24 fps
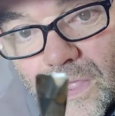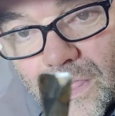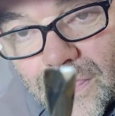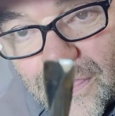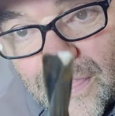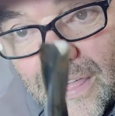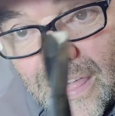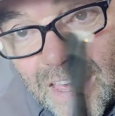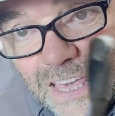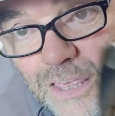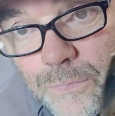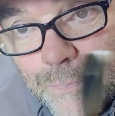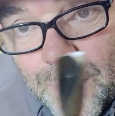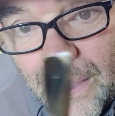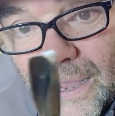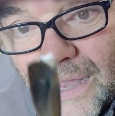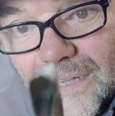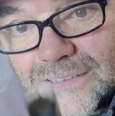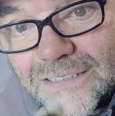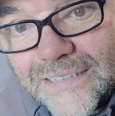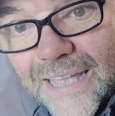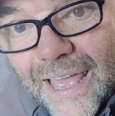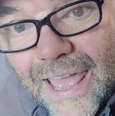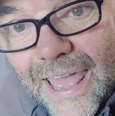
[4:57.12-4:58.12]
These
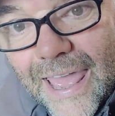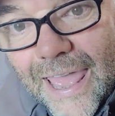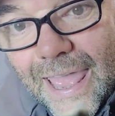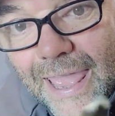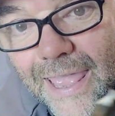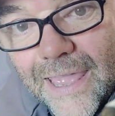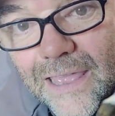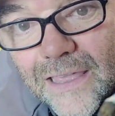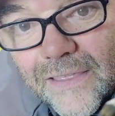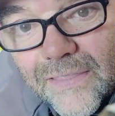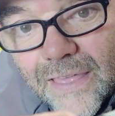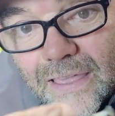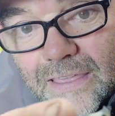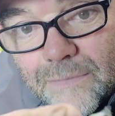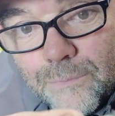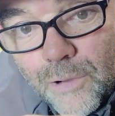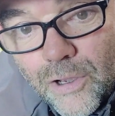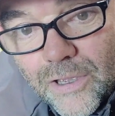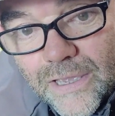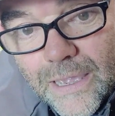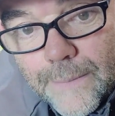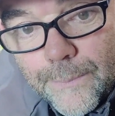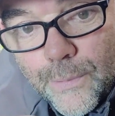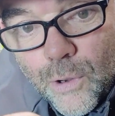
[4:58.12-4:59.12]
parts here, they
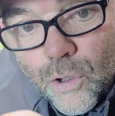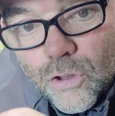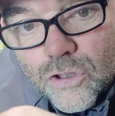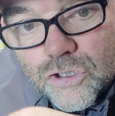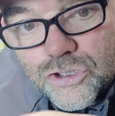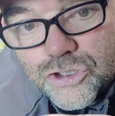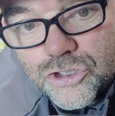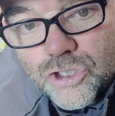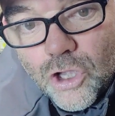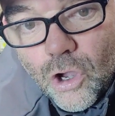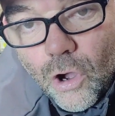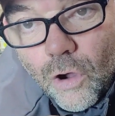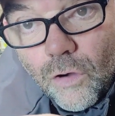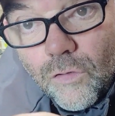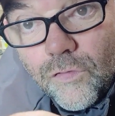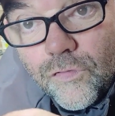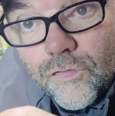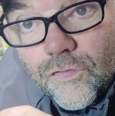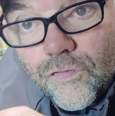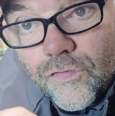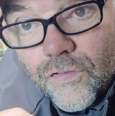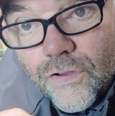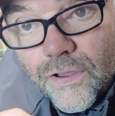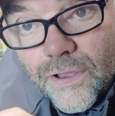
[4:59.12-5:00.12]
might get polished
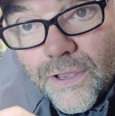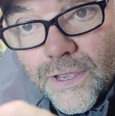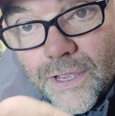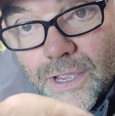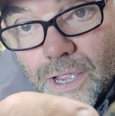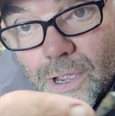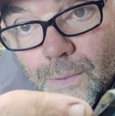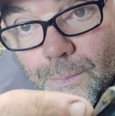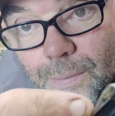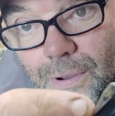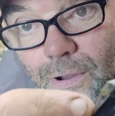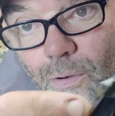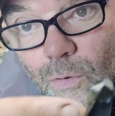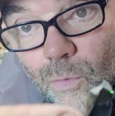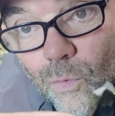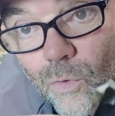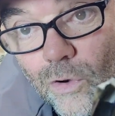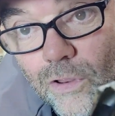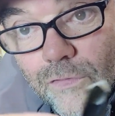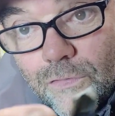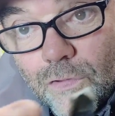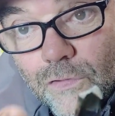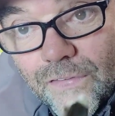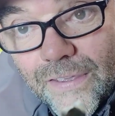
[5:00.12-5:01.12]
off, But
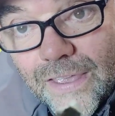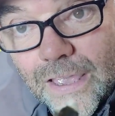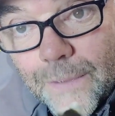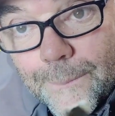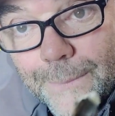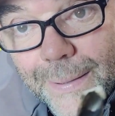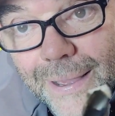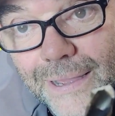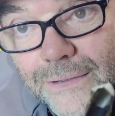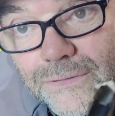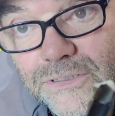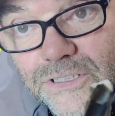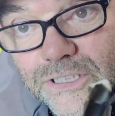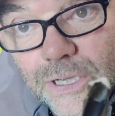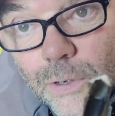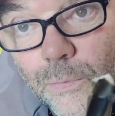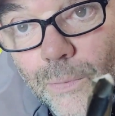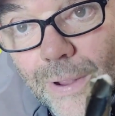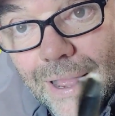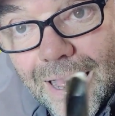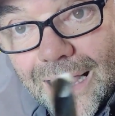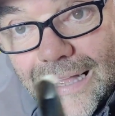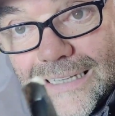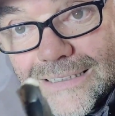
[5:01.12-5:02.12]
if you think about it,
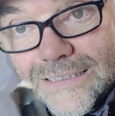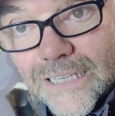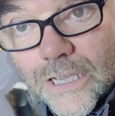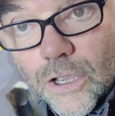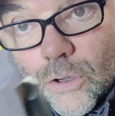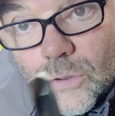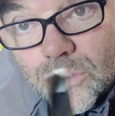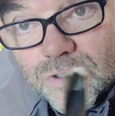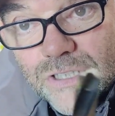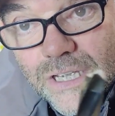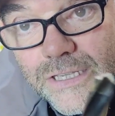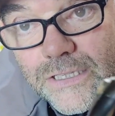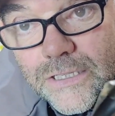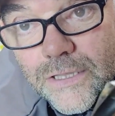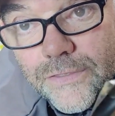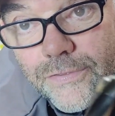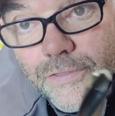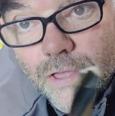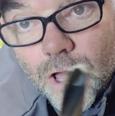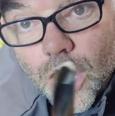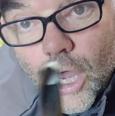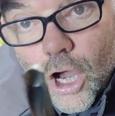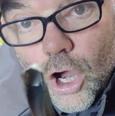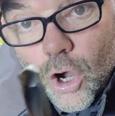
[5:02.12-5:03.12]
as it goes
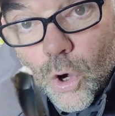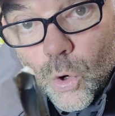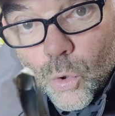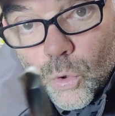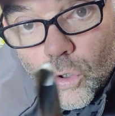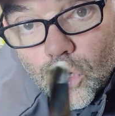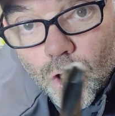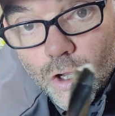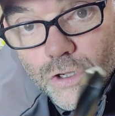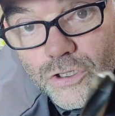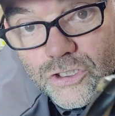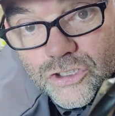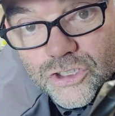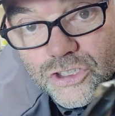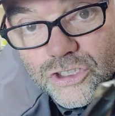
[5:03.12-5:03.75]
in the hole like